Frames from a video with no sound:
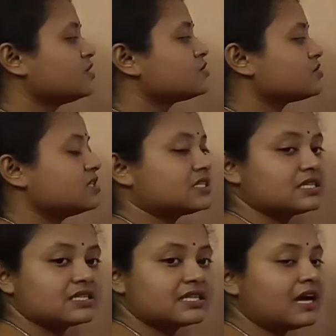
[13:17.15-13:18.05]
So this
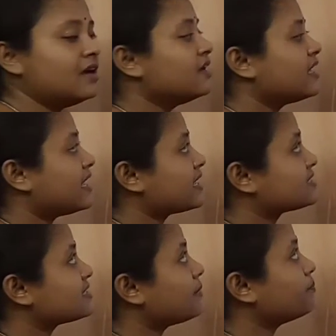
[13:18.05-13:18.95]
is the
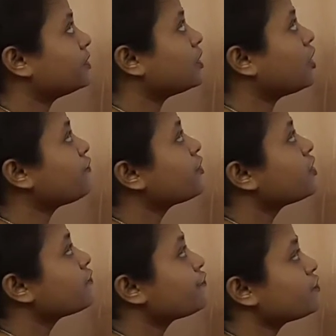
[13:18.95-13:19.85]
example of
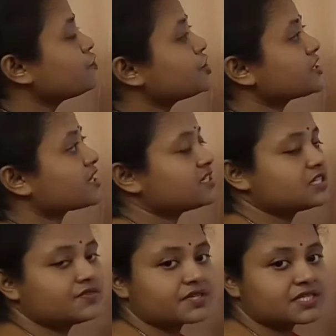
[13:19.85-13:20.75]
future
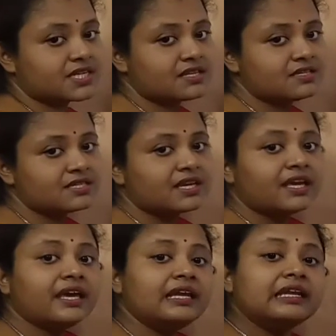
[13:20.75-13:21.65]
continuous tense
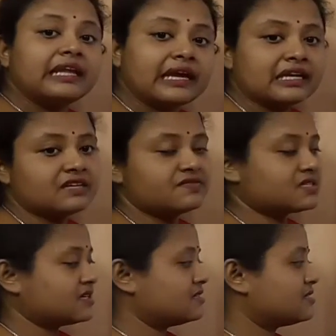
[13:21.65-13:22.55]
in negative
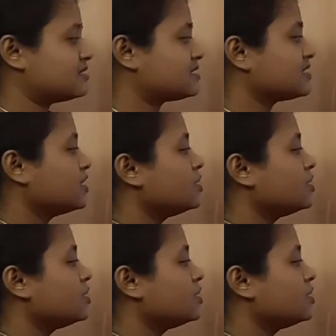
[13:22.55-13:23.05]
sentence.